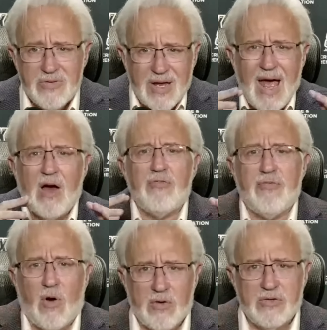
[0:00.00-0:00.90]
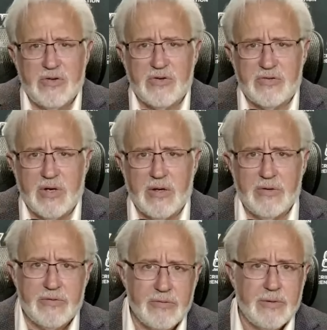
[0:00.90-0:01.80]
to see yeah. how far this
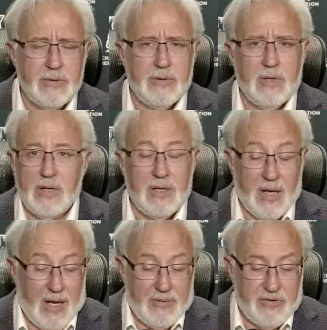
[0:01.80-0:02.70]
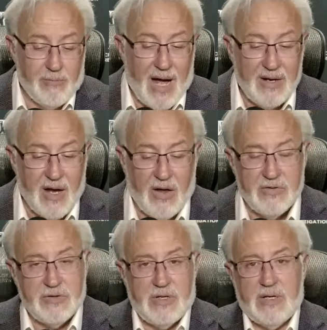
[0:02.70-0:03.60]
extends. And to my
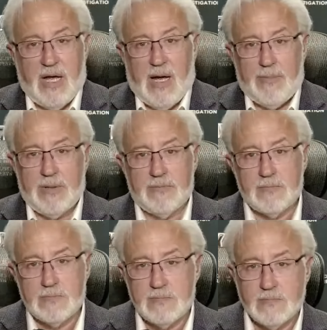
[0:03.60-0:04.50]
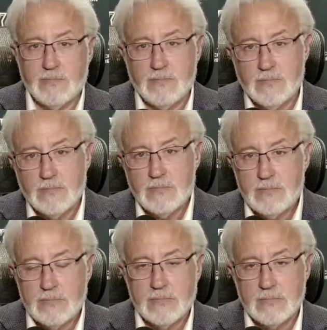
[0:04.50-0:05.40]
knowledge, it didn't happen. So in other
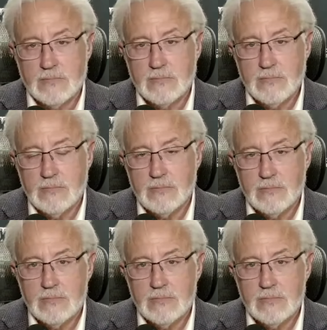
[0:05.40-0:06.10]
words, we're not